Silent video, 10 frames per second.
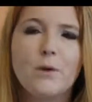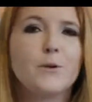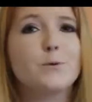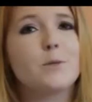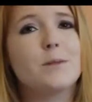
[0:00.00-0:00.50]

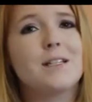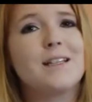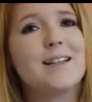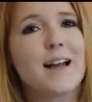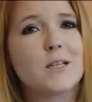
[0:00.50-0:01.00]
Which brings me to the
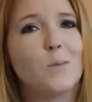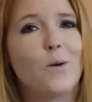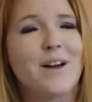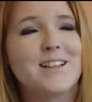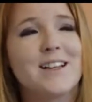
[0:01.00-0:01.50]
next
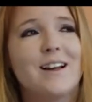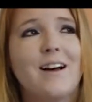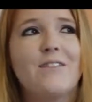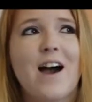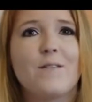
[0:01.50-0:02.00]
point
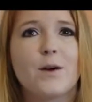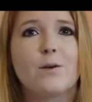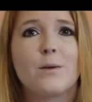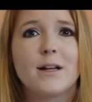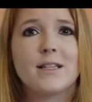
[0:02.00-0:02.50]
of having
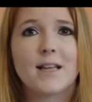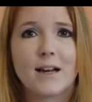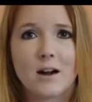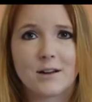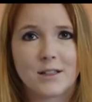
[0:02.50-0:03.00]
great site
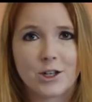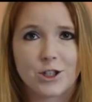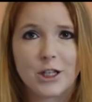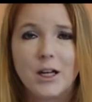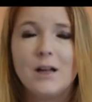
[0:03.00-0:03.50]
architecture.